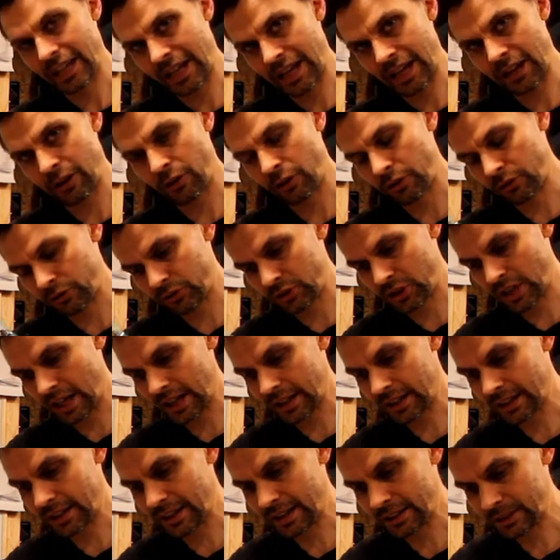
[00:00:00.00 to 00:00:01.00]
error
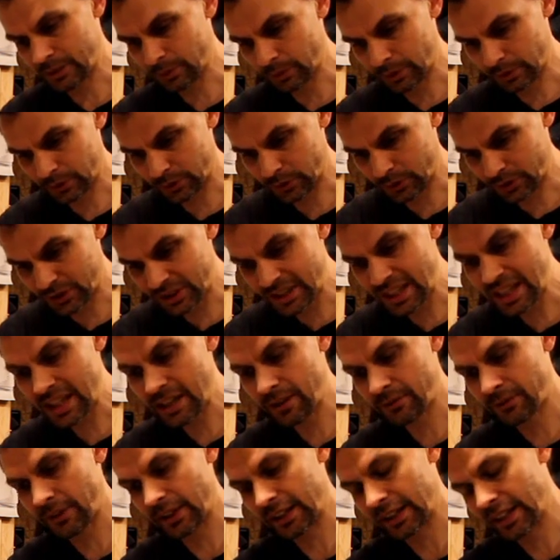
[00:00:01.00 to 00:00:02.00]
check this one to
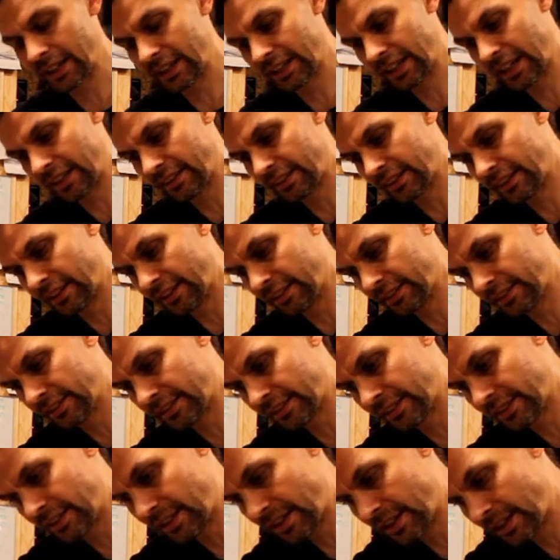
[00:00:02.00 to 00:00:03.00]
see if I can get
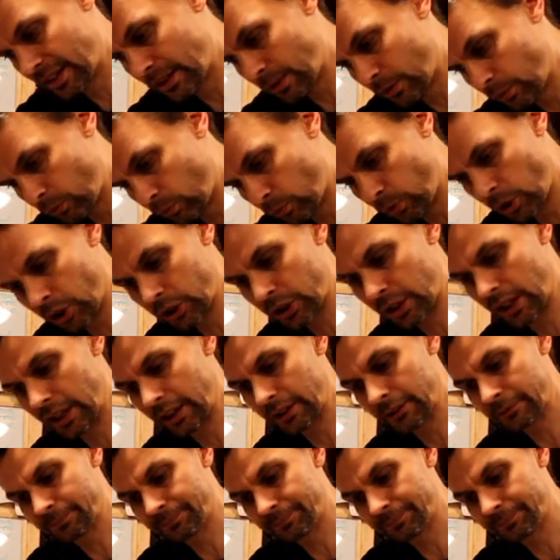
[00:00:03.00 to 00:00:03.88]
this working.